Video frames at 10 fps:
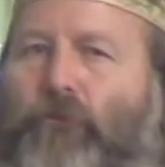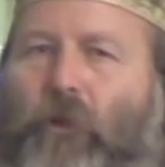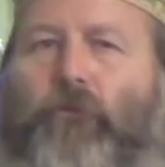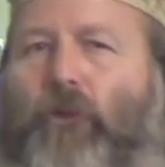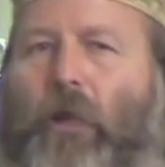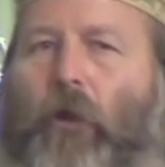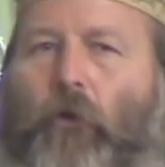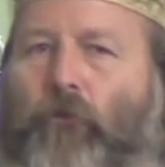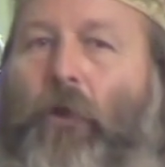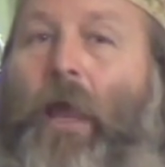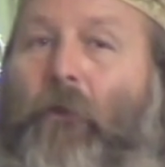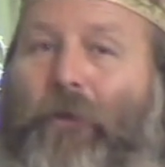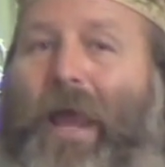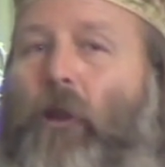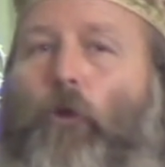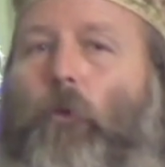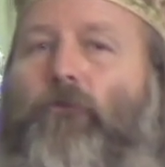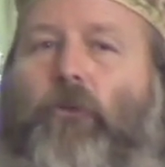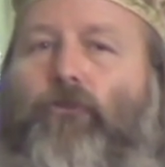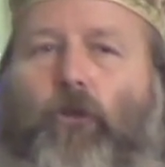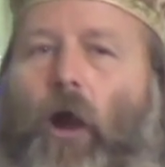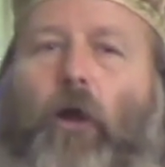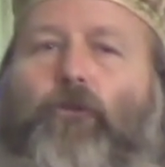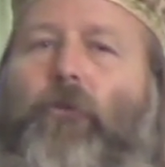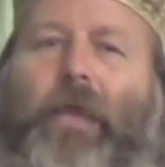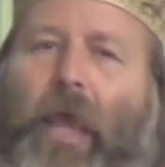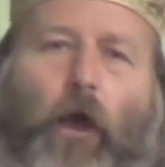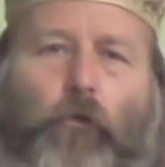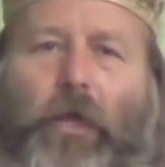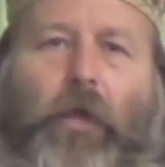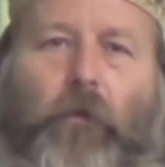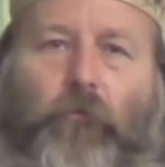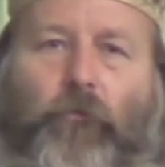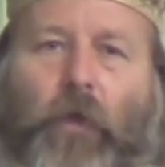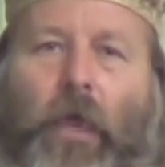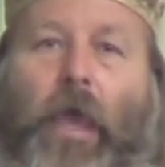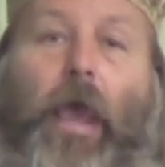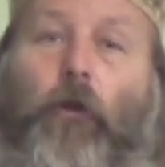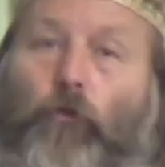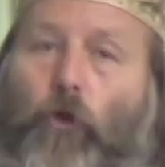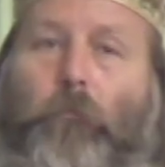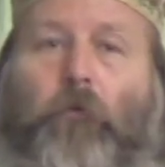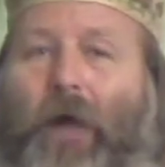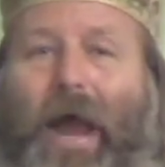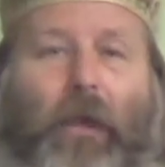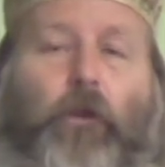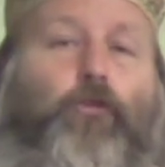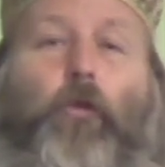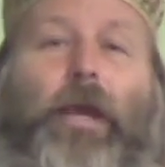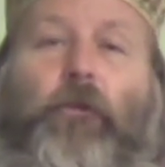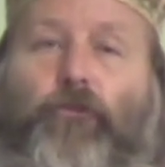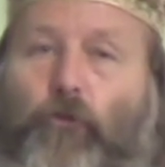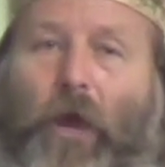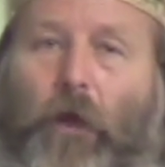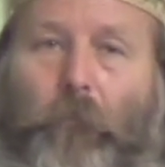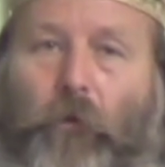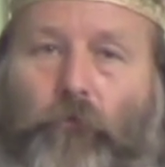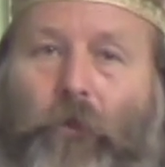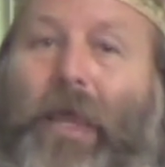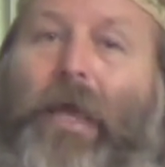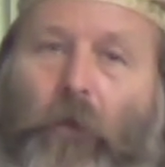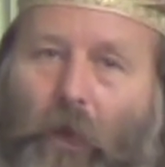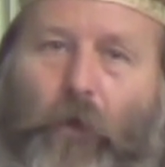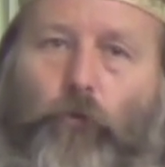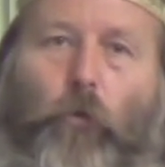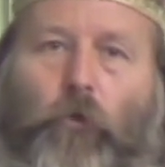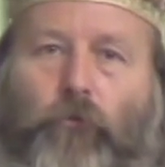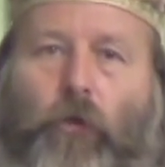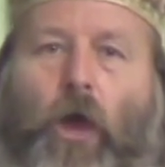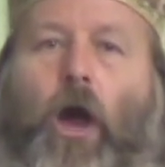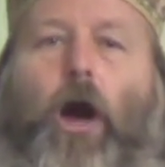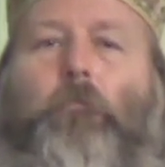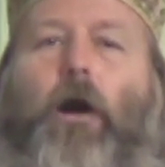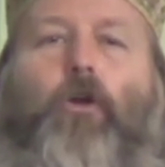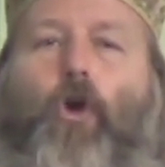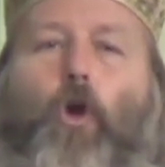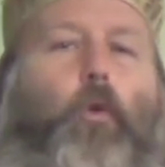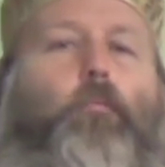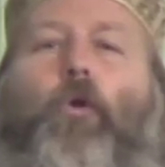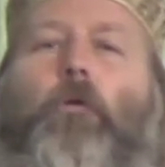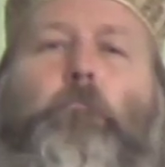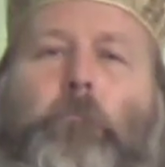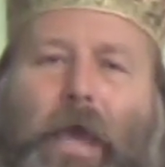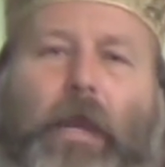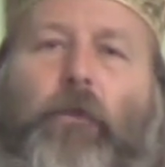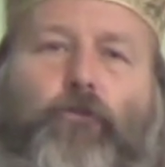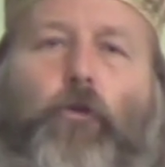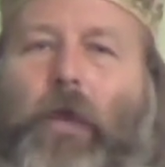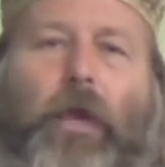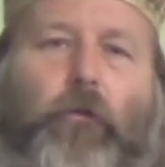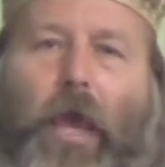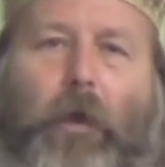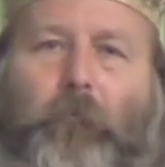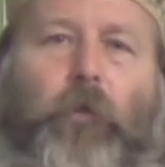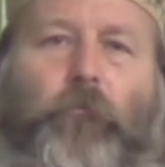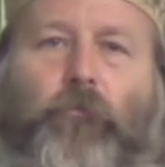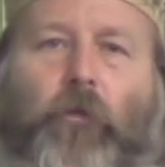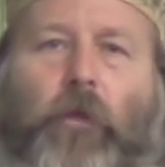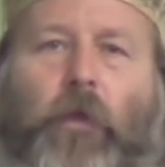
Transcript: 60 years, Daniel was in charge of the Chaldeans, a group of highly trained astronomers, intellectuals, among whom were many Judean captives.